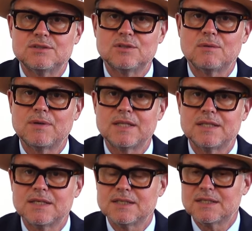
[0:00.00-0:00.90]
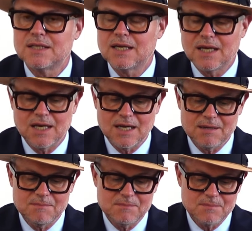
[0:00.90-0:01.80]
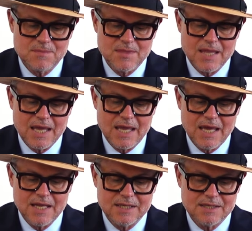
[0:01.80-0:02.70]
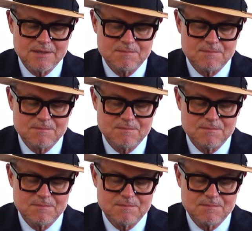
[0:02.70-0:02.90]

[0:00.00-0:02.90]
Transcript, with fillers: You don't, I mean, um, and